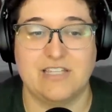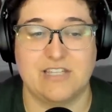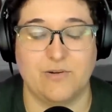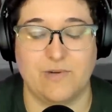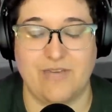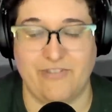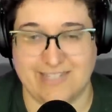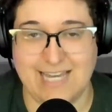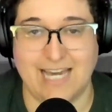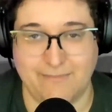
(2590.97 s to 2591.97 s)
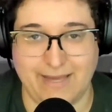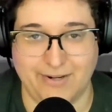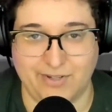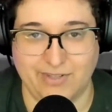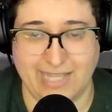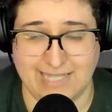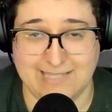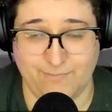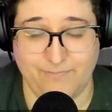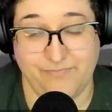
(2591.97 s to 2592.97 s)
So if it's not a metal and
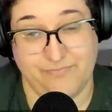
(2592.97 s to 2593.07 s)
it's